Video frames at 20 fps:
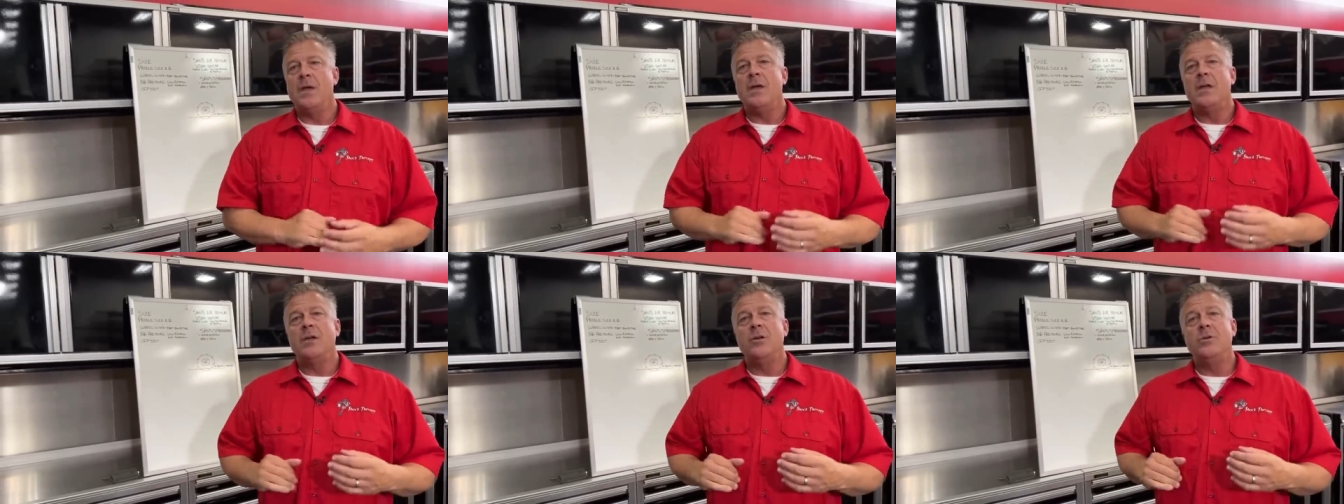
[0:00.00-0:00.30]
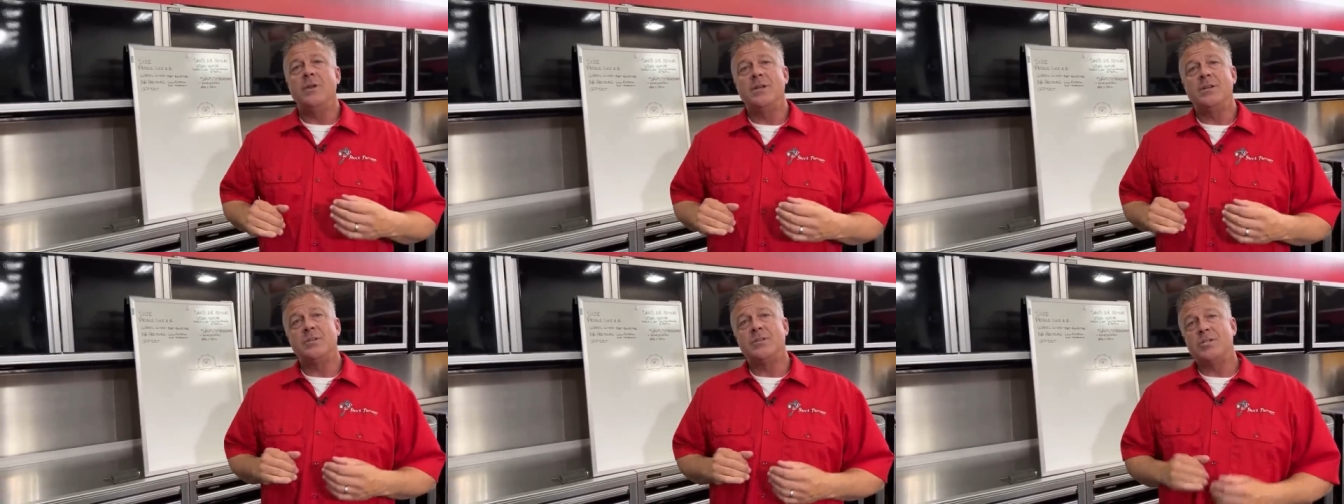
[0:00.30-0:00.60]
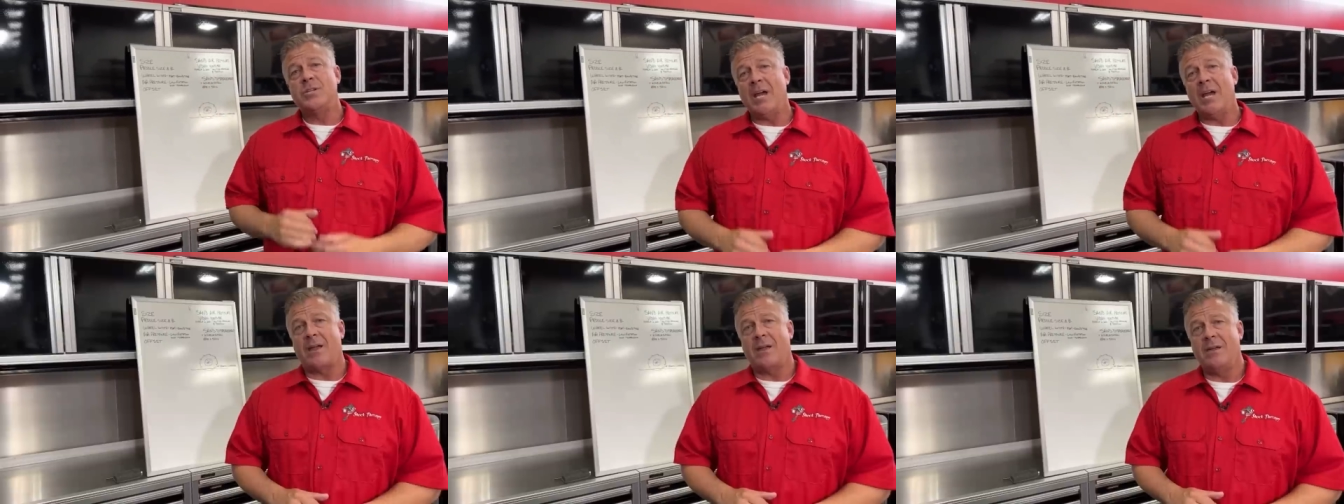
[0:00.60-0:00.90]
You need to
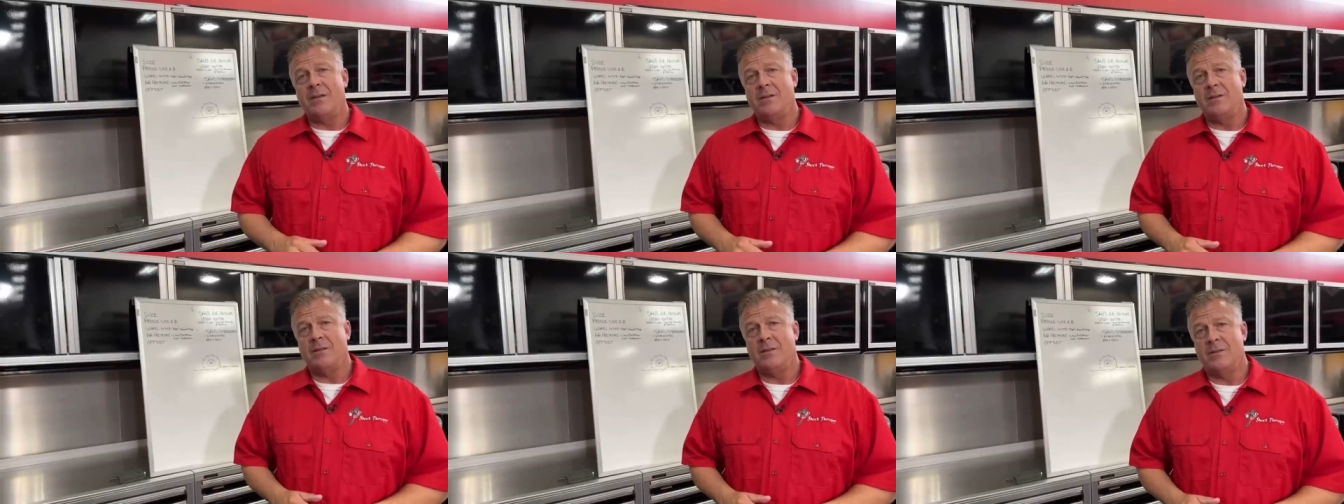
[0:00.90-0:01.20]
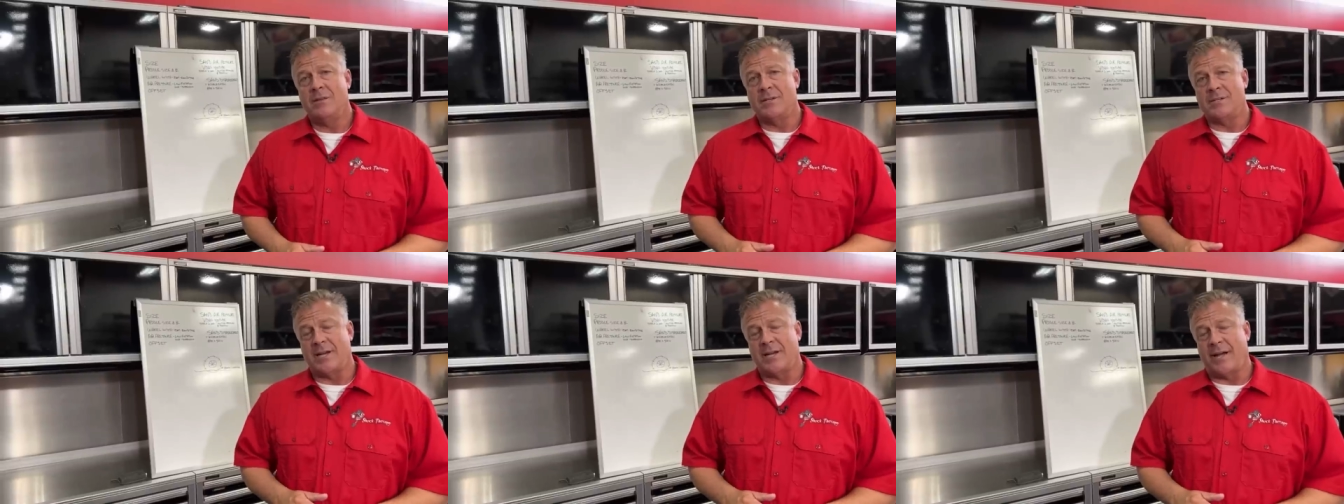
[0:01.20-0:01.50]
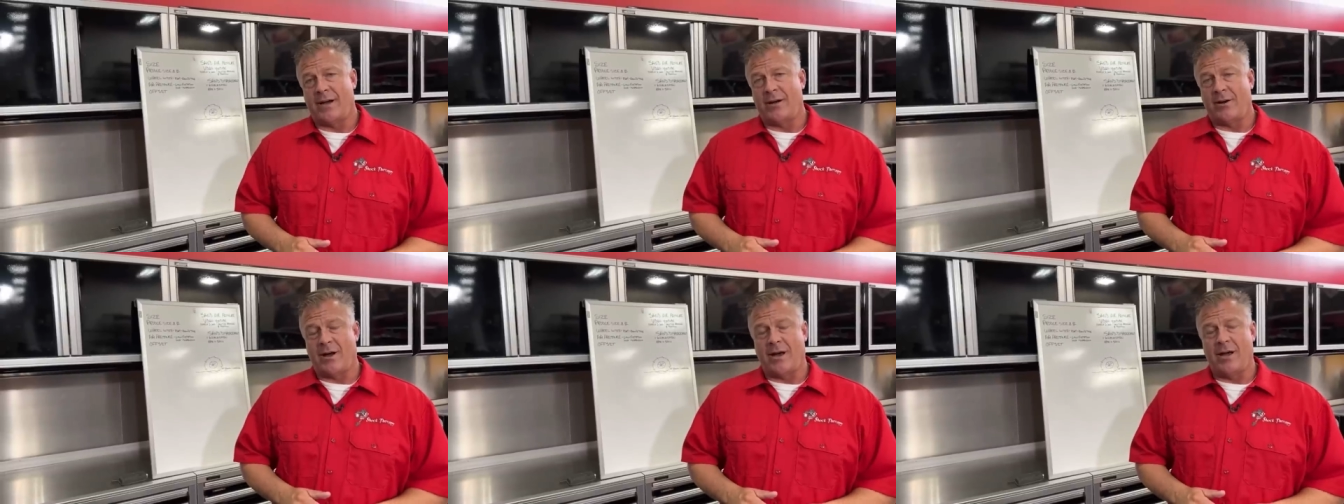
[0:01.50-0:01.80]
check the
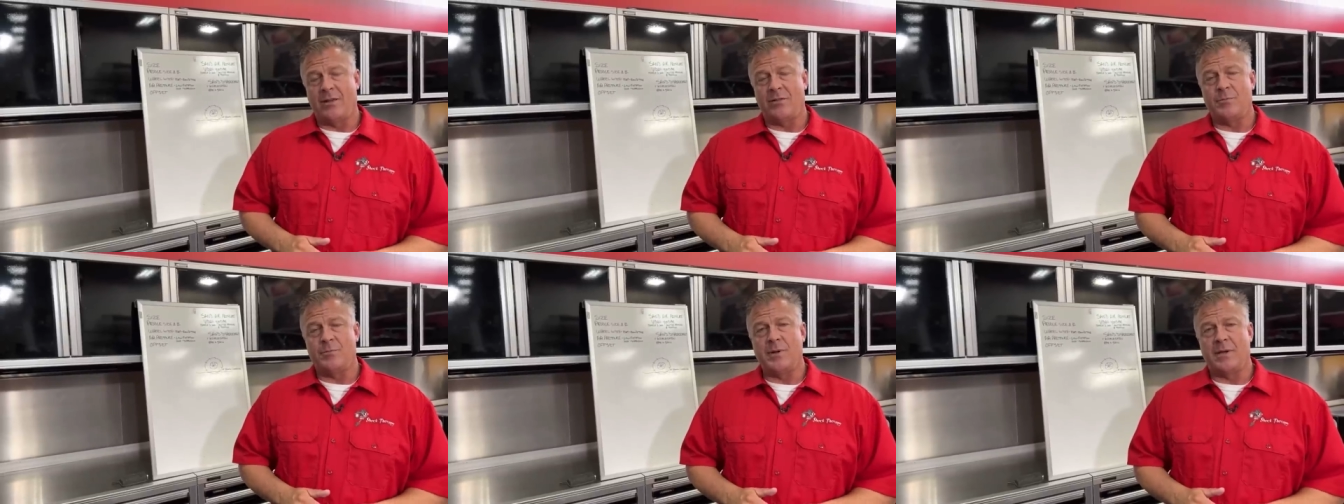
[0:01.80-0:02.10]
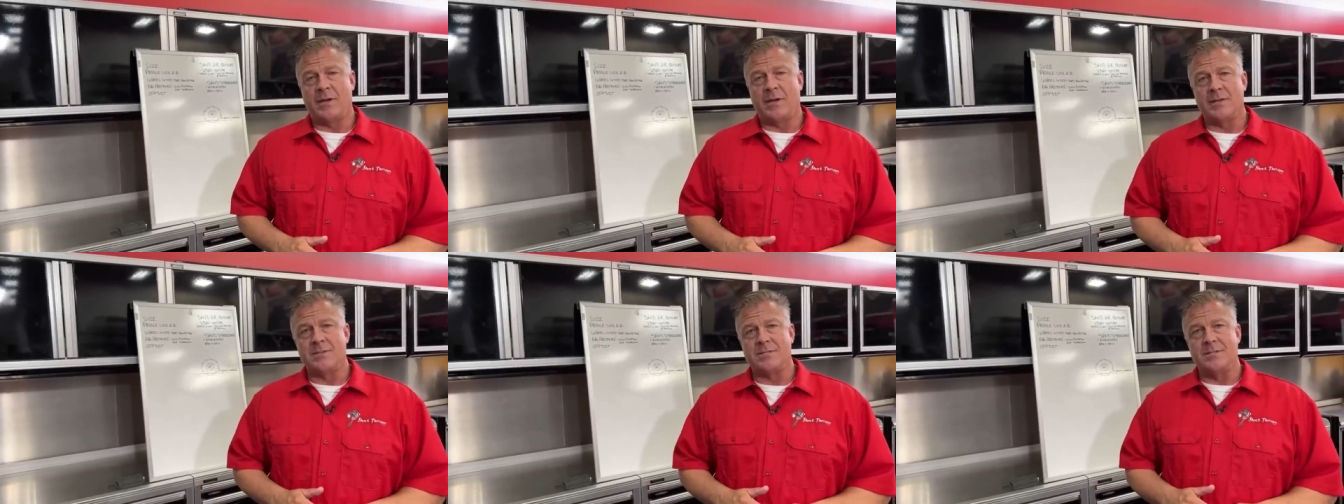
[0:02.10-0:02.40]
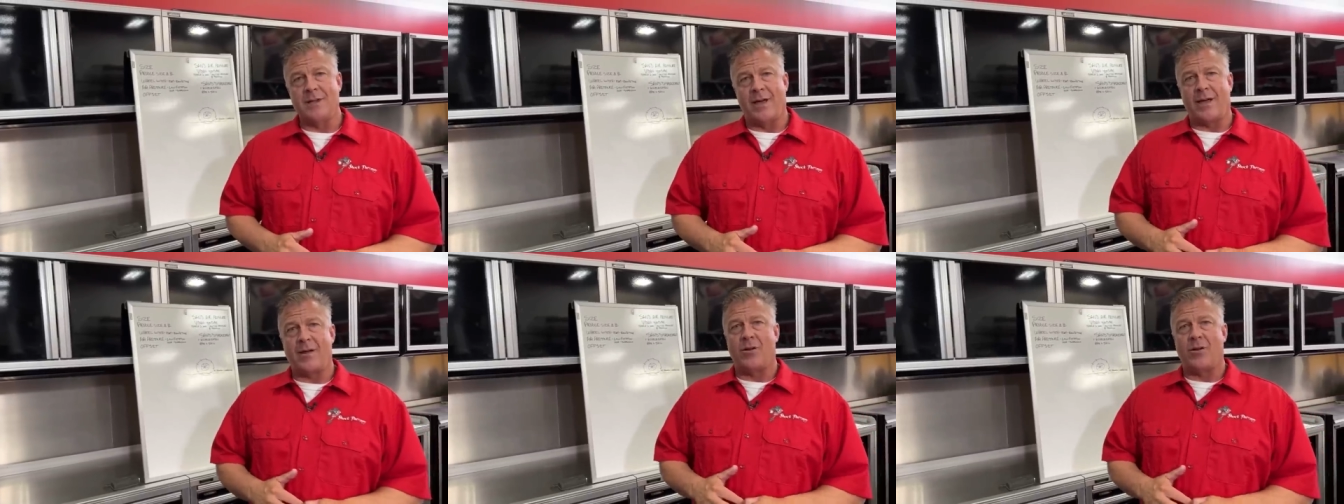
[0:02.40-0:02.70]
tire height
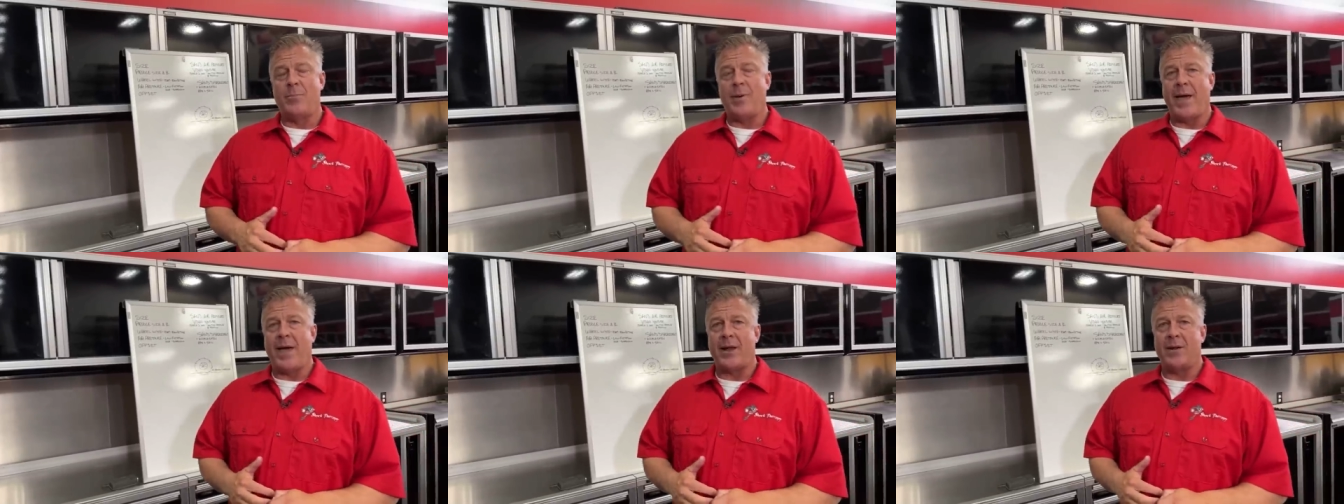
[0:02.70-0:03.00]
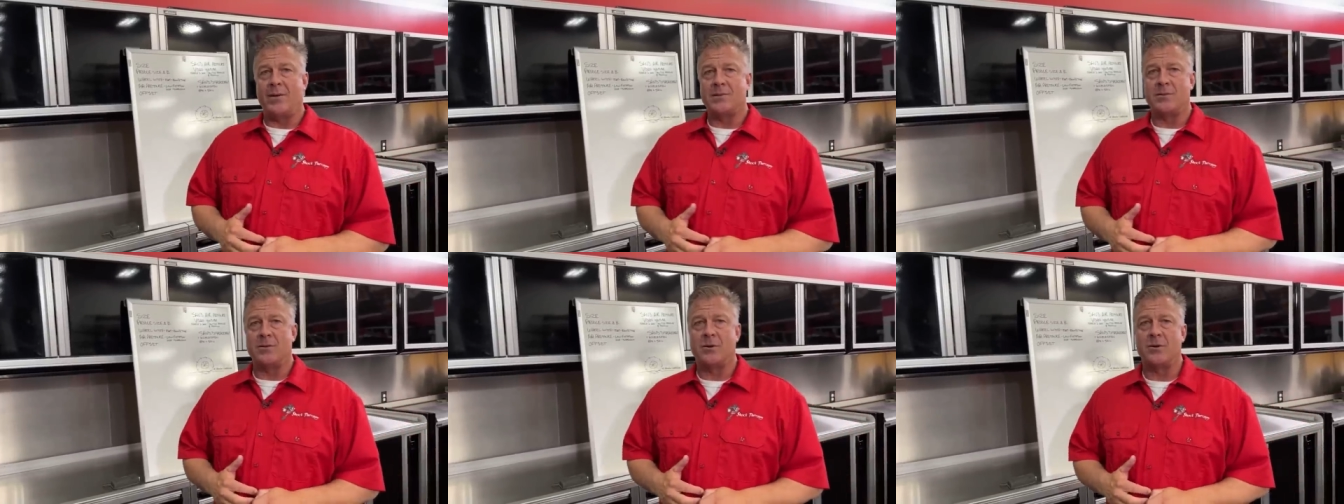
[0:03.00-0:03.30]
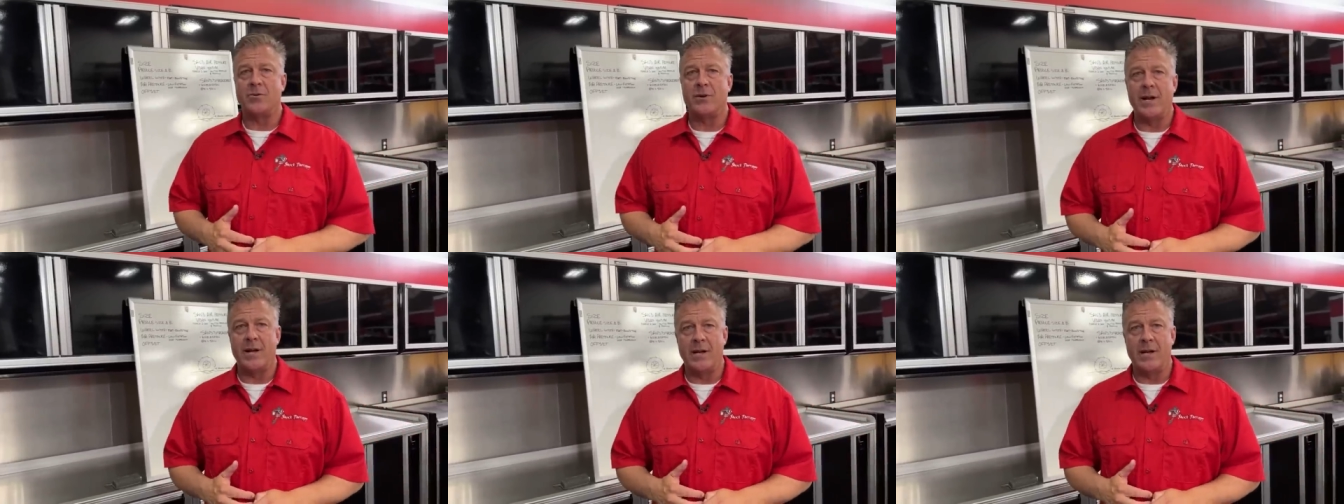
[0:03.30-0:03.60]
because not all paddles are
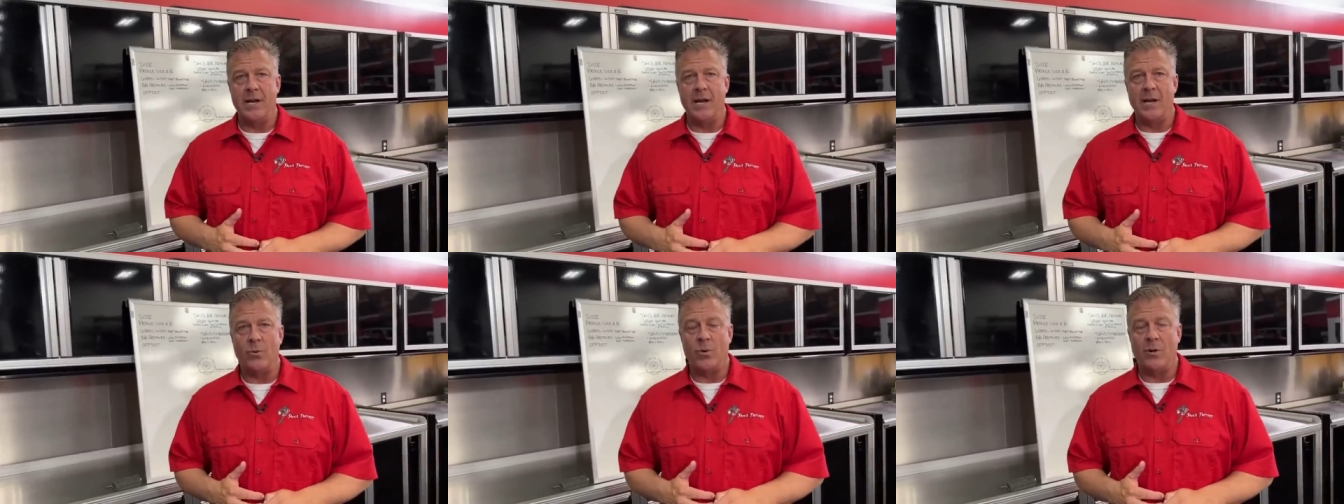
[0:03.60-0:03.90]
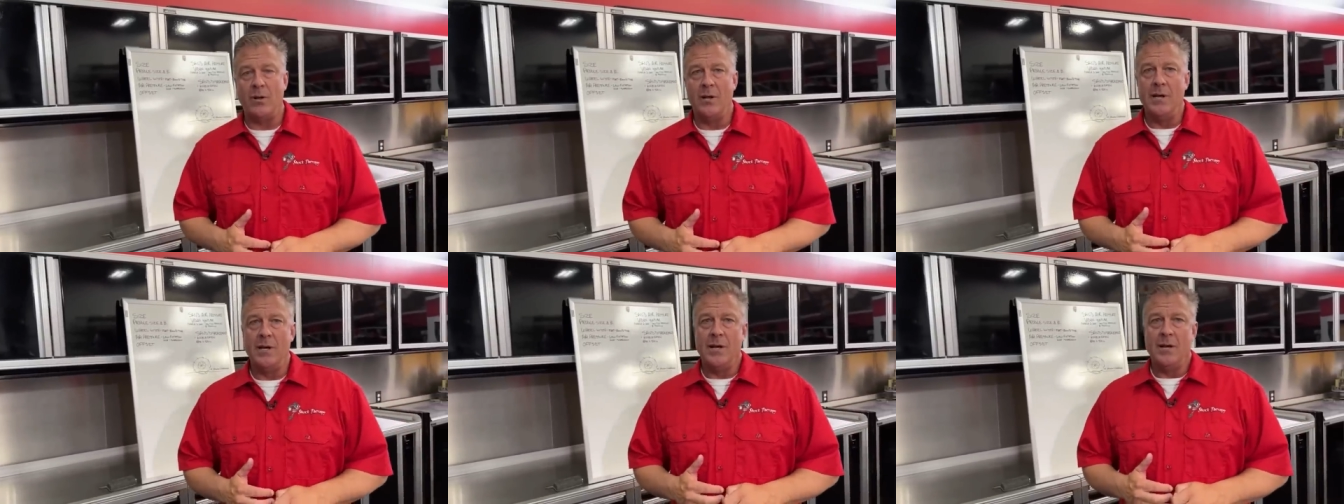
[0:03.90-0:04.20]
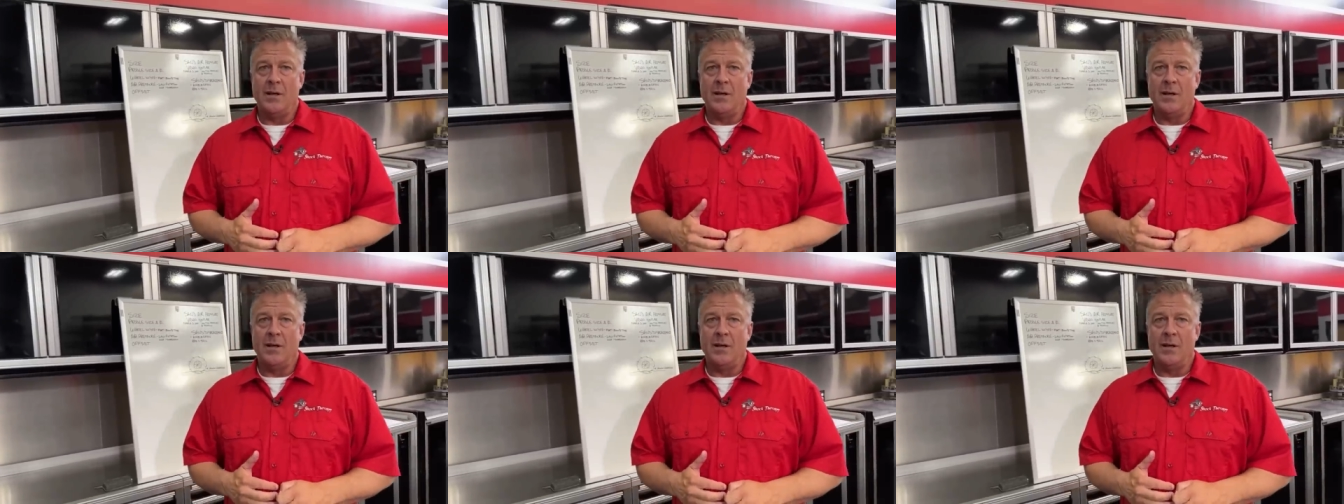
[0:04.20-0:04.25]
created equal.